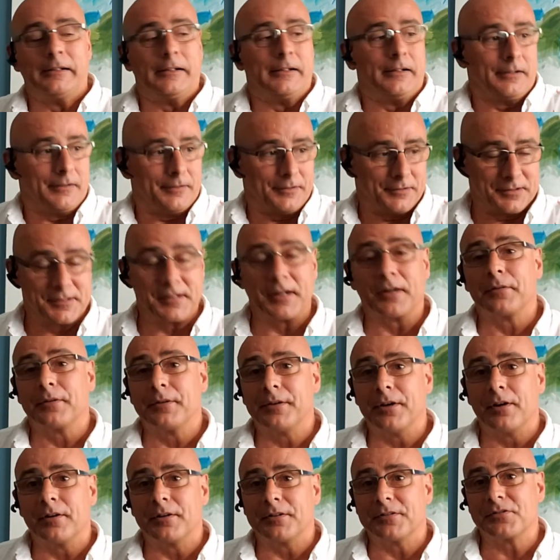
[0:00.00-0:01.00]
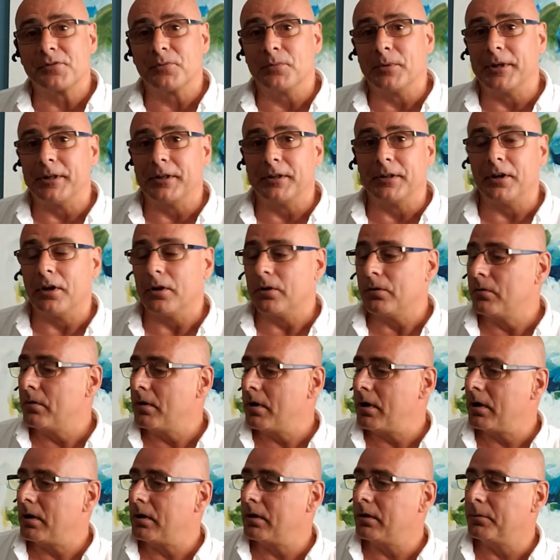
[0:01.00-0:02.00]
the Tarion is the way to go.
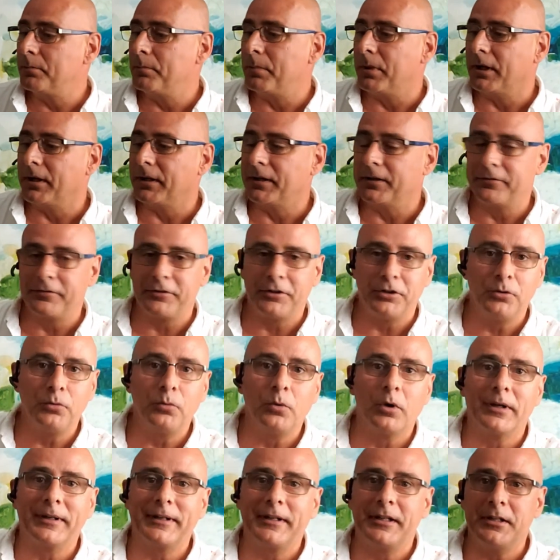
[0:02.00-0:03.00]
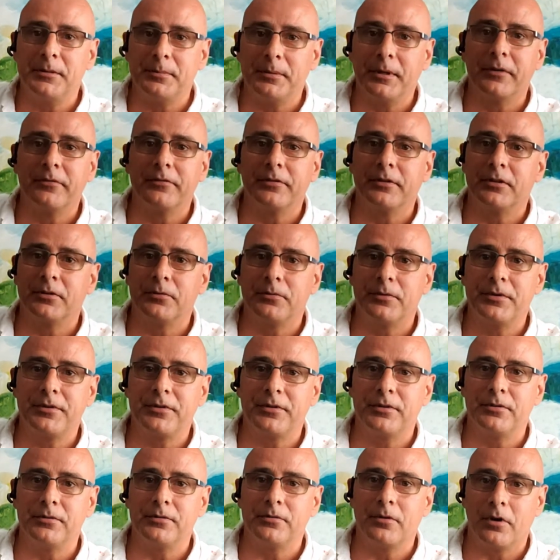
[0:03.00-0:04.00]
But if you want to keep everything with
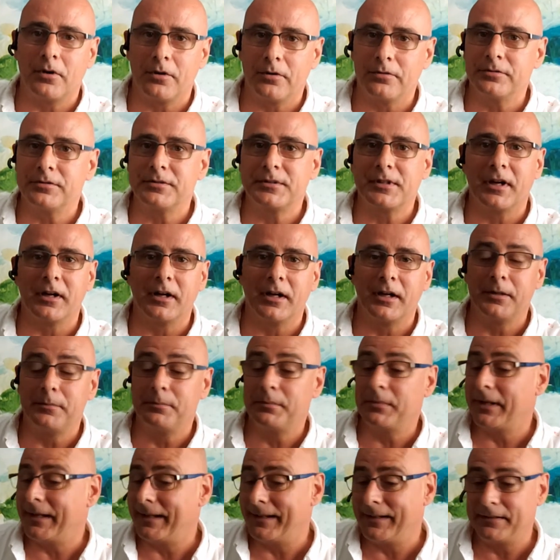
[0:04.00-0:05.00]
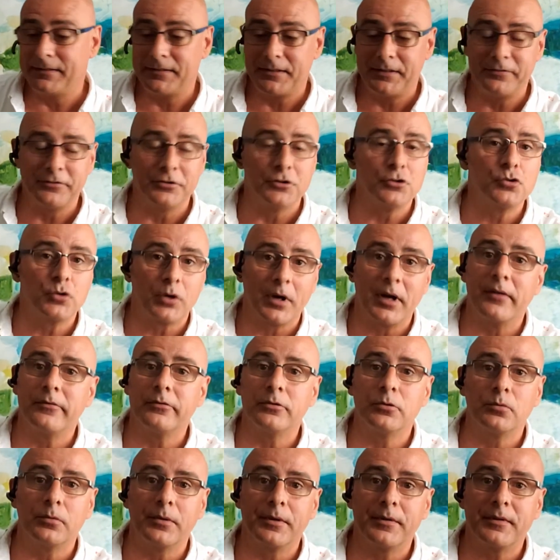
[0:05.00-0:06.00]
you all the time and even travel
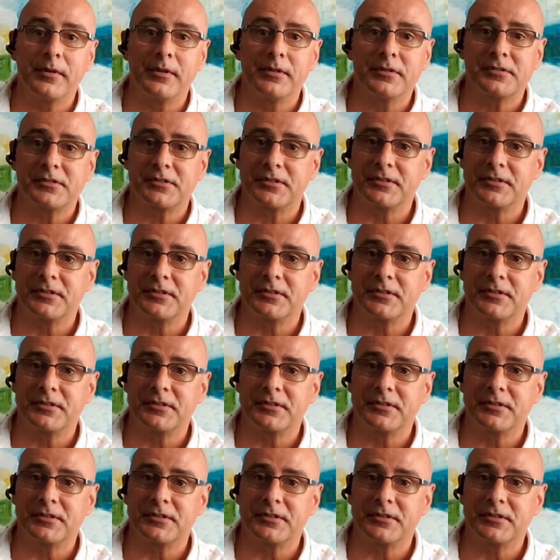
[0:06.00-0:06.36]
with this,